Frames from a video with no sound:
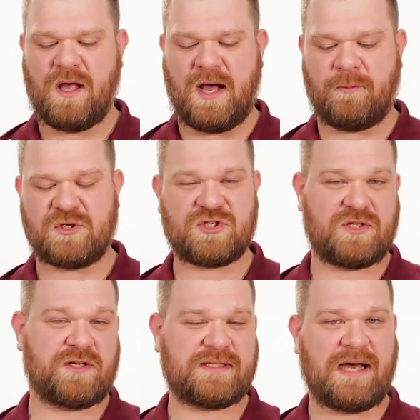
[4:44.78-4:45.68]
um, which is
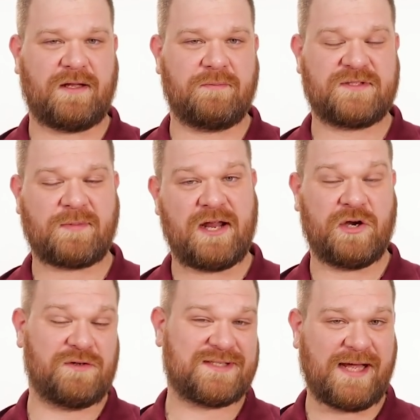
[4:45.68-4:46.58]
their solid
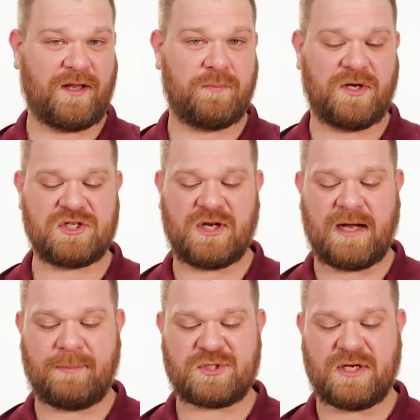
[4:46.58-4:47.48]
Spyderco's solid budget
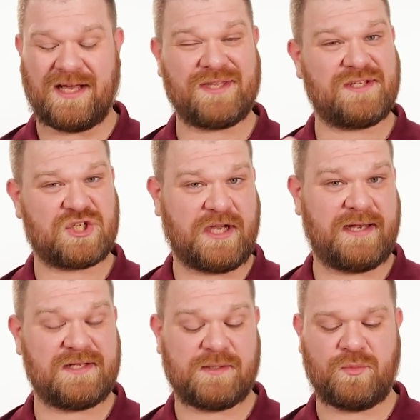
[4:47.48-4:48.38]
option on these
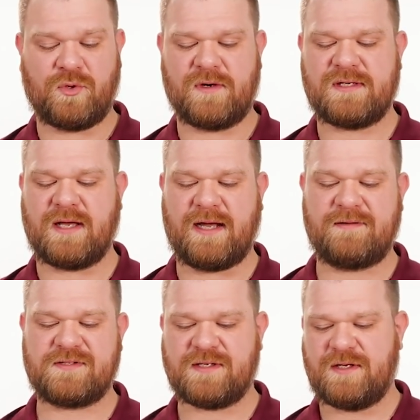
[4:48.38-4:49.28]
Chinese imported knives.